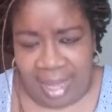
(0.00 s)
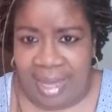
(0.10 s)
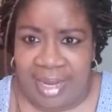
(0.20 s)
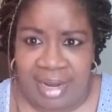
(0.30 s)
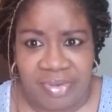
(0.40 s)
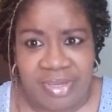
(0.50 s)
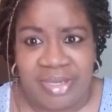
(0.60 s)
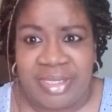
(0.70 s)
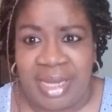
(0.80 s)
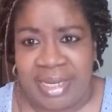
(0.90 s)
it never
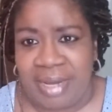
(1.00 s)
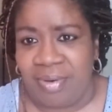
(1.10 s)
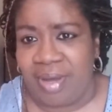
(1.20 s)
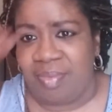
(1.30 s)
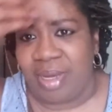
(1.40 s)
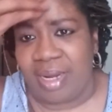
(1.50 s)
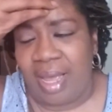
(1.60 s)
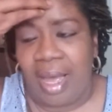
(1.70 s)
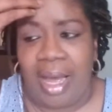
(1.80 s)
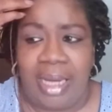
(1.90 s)
turns out that way but
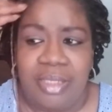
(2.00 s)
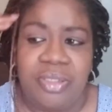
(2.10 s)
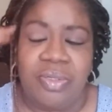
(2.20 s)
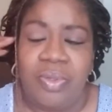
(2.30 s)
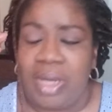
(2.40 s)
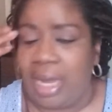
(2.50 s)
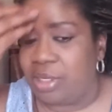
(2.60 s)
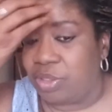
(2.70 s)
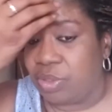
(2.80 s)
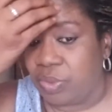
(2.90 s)
i do
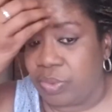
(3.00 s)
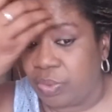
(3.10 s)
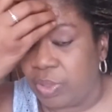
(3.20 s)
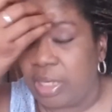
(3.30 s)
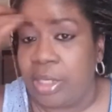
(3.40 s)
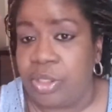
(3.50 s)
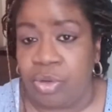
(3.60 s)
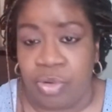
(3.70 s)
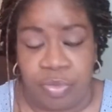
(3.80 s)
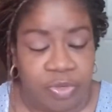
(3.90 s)
like to create
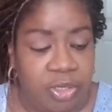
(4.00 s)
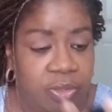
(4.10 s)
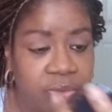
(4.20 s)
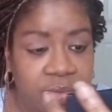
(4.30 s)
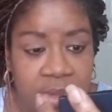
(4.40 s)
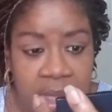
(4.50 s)
shorter videos